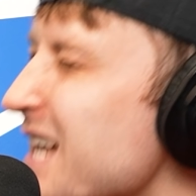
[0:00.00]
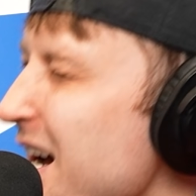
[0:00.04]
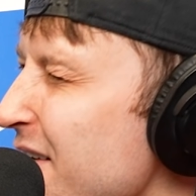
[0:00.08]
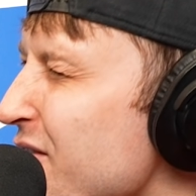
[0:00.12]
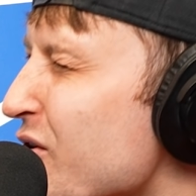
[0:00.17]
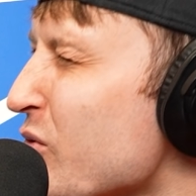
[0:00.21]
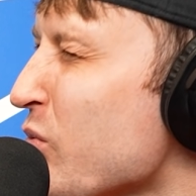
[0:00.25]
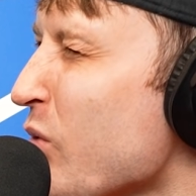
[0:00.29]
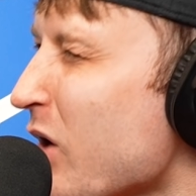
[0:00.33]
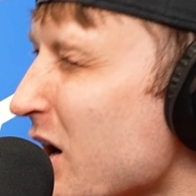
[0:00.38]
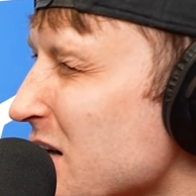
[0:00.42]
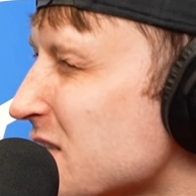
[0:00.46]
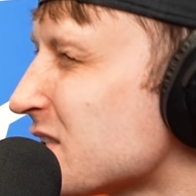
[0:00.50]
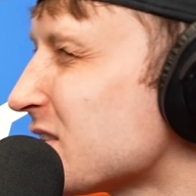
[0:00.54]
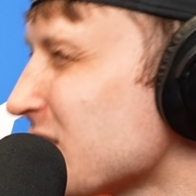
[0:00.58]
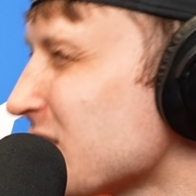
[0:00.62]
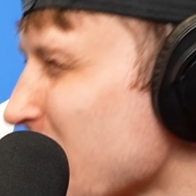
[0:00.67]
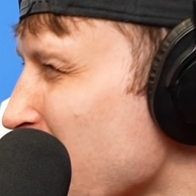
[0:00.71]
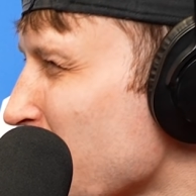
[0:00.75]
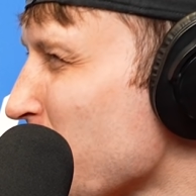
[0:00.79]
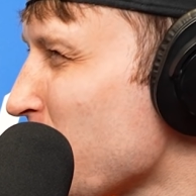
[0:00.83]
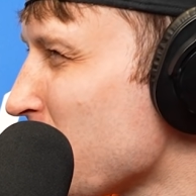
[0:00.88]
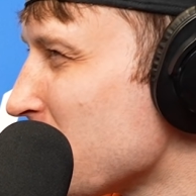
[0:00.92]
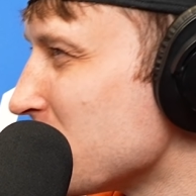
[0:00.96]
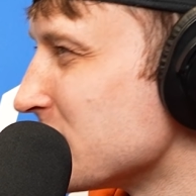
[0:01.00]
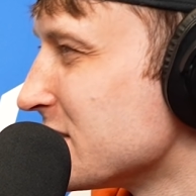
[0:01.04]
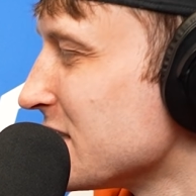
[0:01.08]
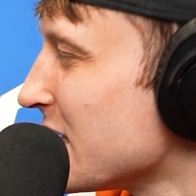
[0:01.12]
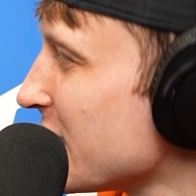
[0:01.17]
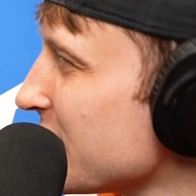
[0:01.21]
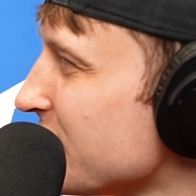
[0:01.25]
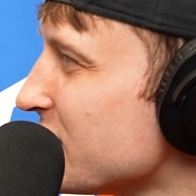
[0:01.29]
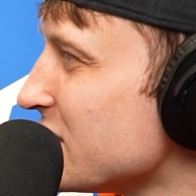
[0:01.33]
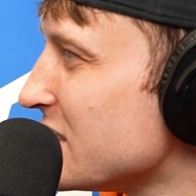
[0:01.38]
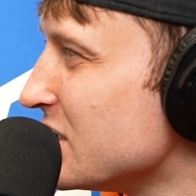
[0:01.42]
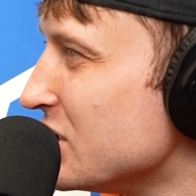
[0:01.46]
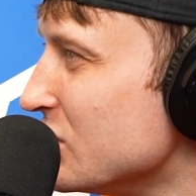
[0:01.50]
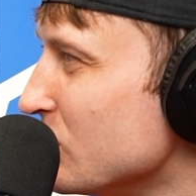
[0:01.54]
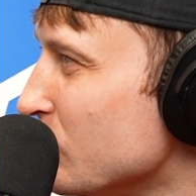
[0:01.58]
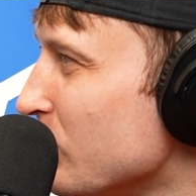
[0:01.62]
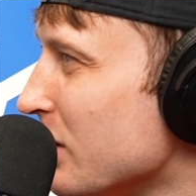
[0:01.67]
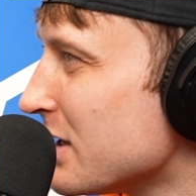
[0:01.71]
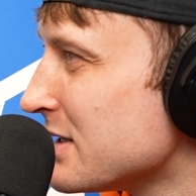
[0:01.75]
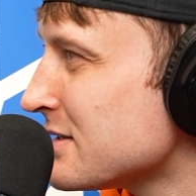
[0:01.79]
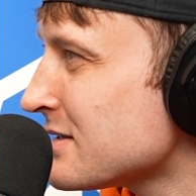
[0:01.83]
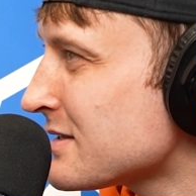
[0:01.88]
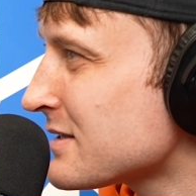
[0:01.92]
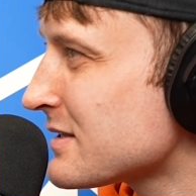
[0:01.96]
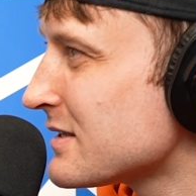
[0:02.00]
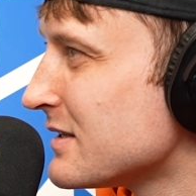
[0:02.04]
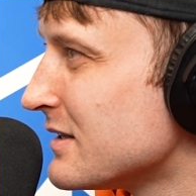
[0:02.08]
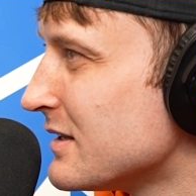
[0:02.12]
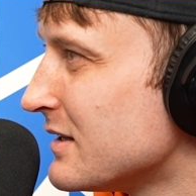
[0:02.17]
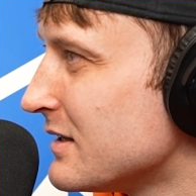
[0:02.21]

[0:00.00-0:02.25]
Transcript: never watched Star Wars, not even the new ones.